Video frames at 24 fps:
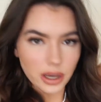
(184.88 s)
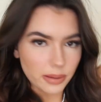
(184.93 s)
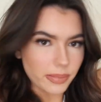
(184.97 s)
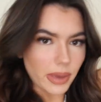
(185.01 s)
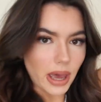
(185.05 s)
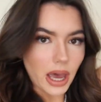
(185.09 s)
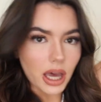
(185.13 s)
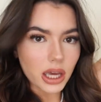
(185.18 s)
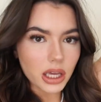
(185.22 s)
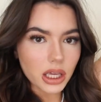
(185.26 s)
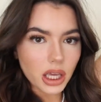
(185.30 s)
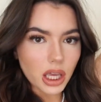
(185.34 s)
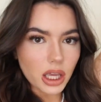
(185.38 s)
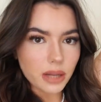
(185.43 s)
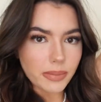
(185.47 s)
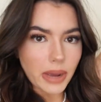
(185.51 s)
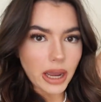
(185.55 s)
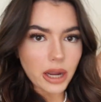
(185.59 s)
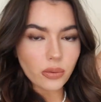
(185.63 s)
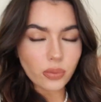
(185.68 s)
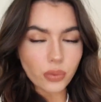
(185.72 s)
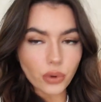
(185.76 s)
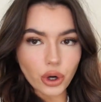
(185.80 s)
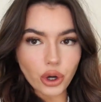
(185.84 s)
I'm back in
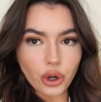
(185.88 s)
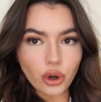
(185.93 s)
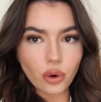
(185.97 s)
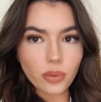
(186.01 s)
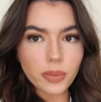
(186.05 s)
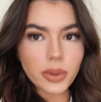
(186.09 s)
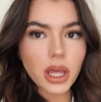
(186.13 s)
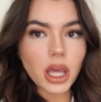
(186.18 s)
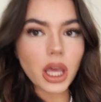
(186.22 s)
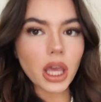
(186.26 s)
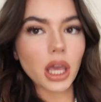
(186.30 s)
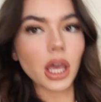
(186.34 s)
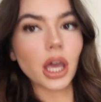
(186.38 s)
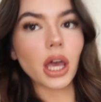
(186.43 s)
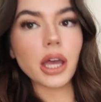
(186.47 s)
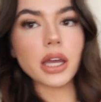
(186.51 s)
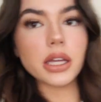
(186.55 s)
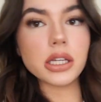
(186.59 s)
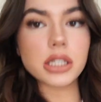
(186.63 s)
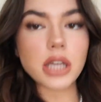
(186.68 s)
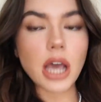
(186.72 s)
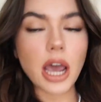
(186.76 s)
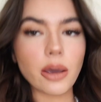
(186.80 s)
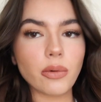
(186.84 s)
my room
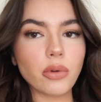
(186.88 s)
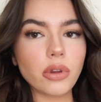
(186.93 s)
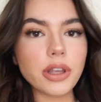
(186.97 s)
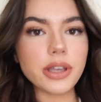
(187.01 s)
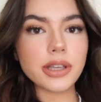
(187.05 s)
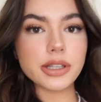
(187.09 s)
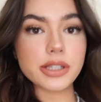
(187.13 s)
and I will